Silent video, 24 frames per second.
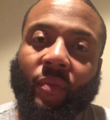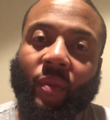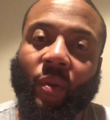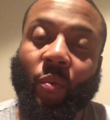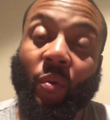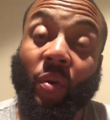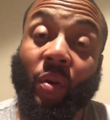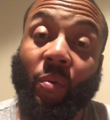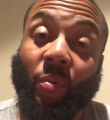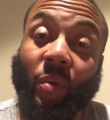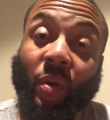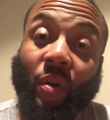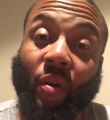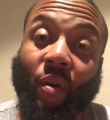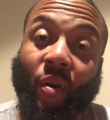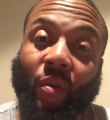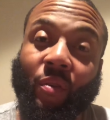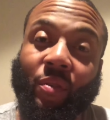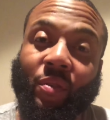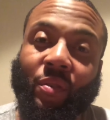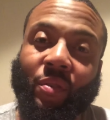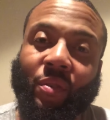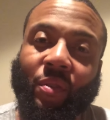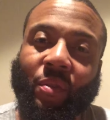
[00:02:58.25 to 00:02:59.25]
What are we
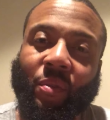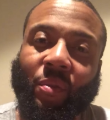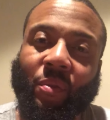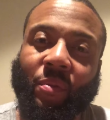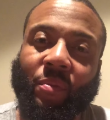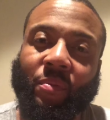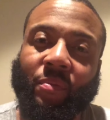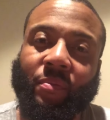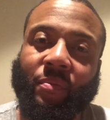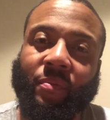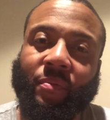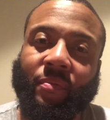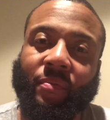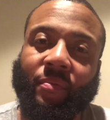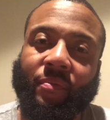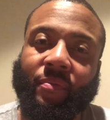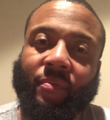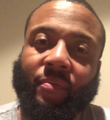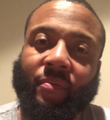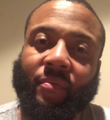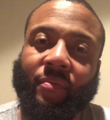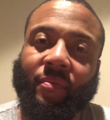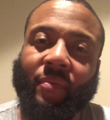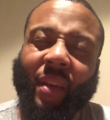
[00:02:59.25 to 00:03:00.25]
called to do?
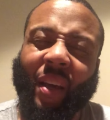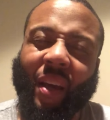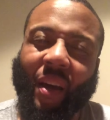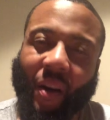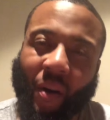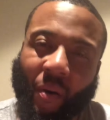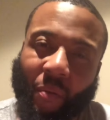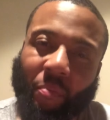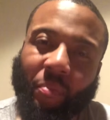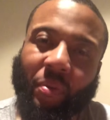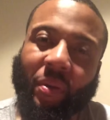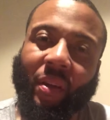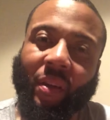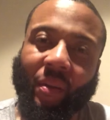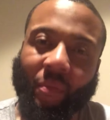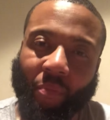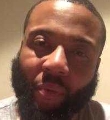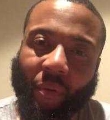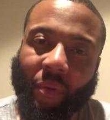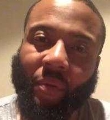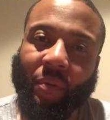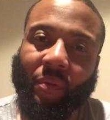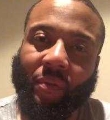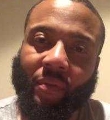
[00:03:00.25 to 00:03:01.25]
Help
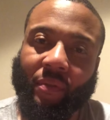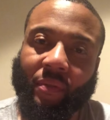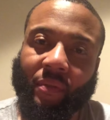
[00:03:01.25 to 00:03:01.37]
people.